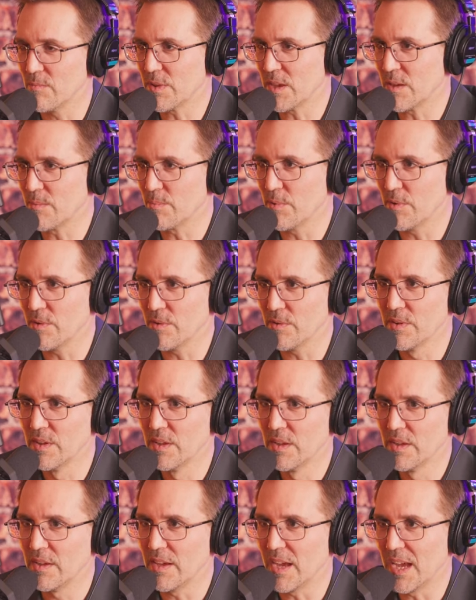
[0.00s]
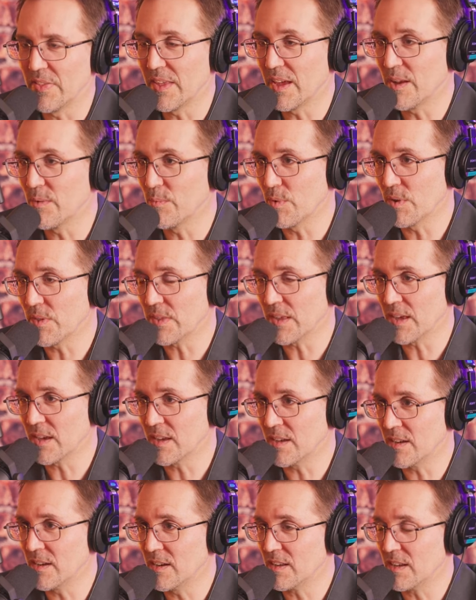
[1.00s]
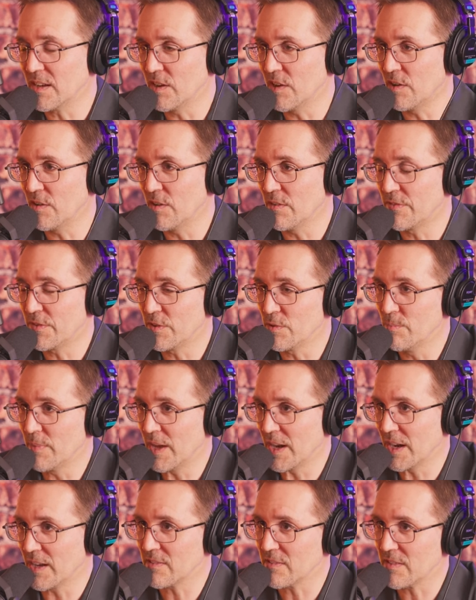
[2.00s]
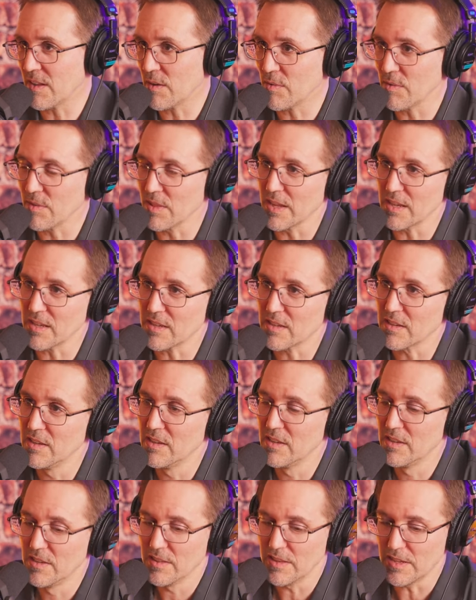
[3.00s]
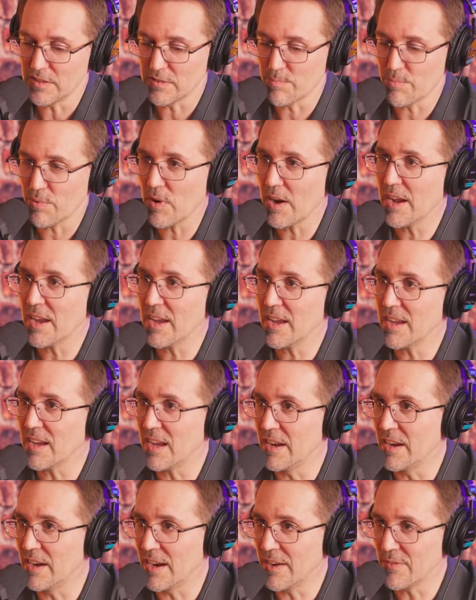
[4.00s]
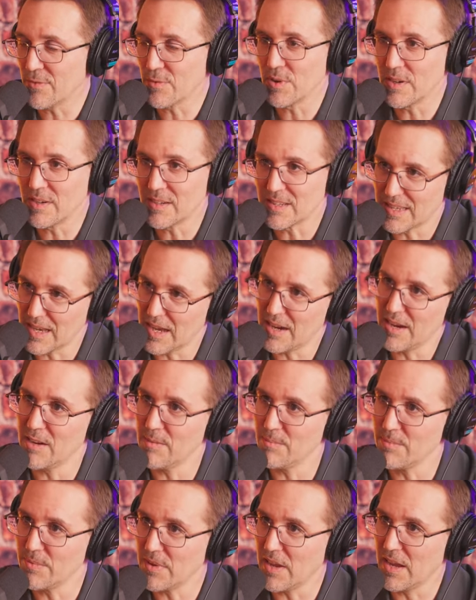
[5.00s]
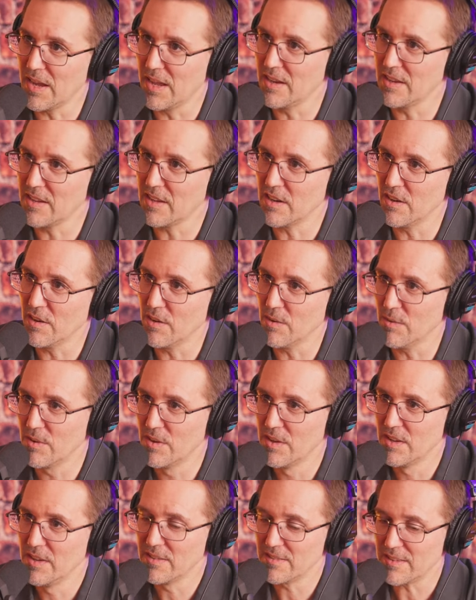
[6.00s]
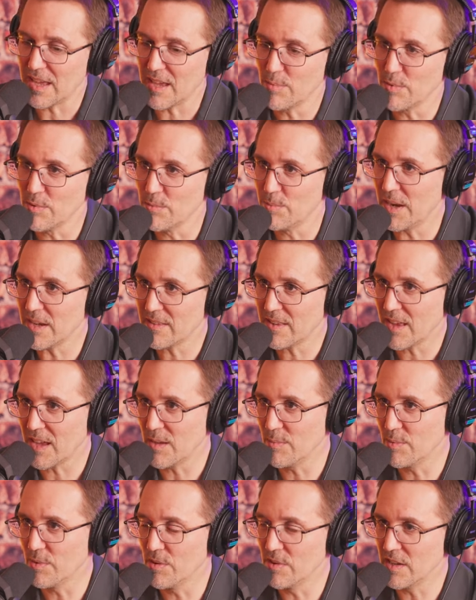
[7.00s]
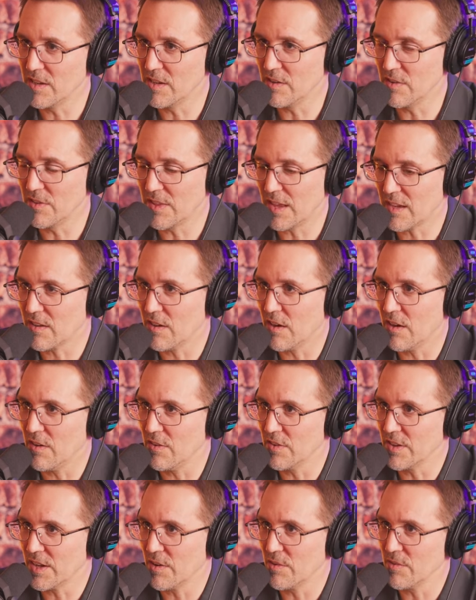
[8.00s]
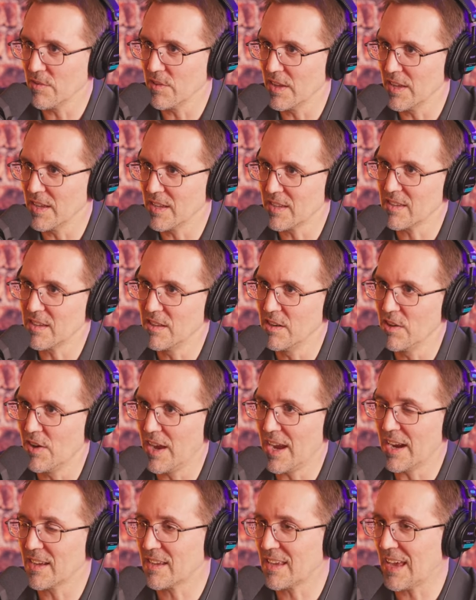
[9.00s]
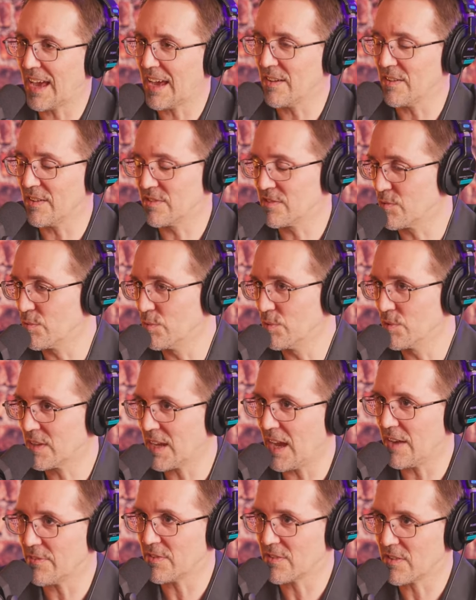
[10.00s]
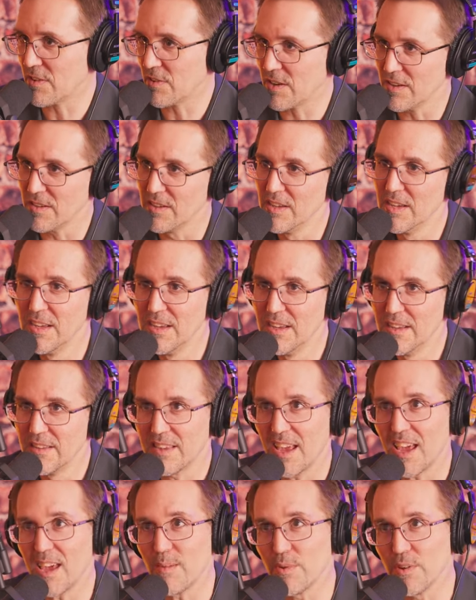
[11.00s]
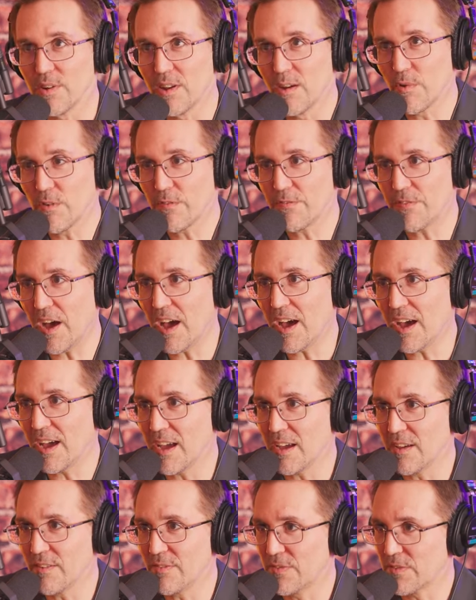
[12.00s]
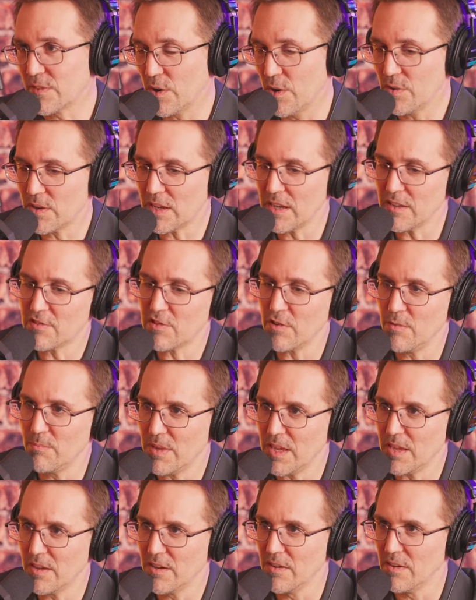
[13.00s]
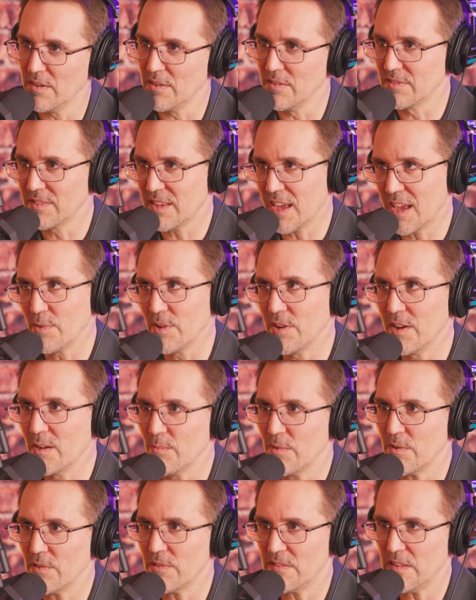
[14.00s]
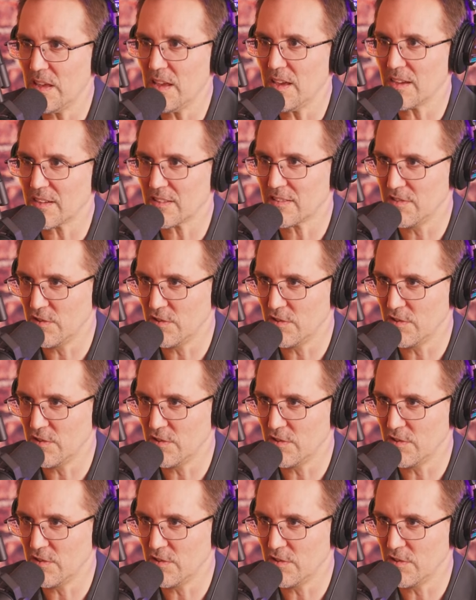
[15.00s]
people, and then within you know a few minutes, they were like let's pray. And then everyone get up and, you know, table by table, you know, they call it out like, you know, at a, ca- a school cafeteria. Table number five, right, go right. get your meal. Table number six,